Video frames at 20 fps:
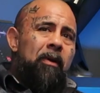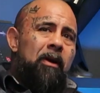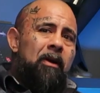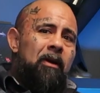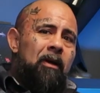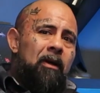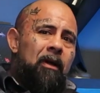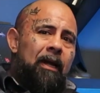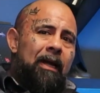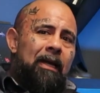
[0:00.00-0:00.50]
up in
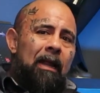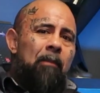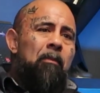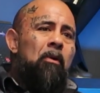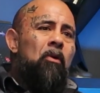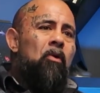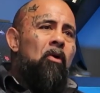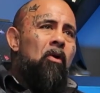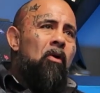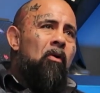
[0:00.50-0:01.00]

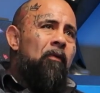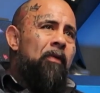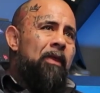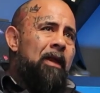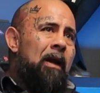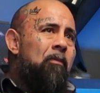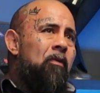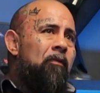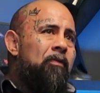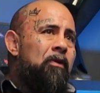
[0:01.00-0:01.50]
Lemon Grove, and
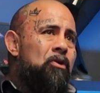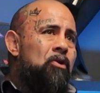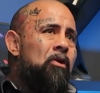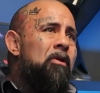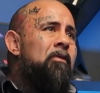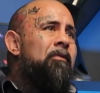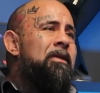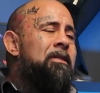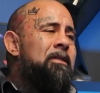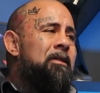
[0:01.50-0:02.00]
then I moved to
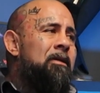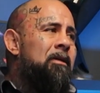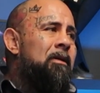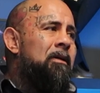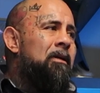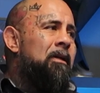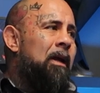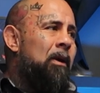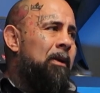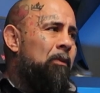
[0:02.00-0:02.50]
Chula Vista,
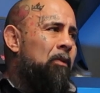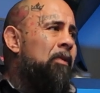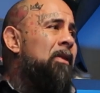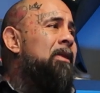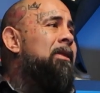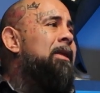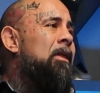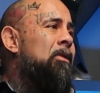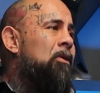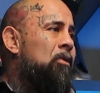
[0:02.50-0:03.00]
like around
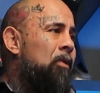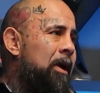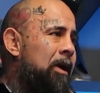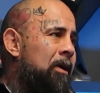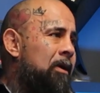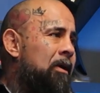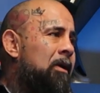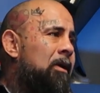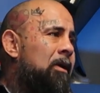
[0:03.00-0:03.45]
the 10th grade.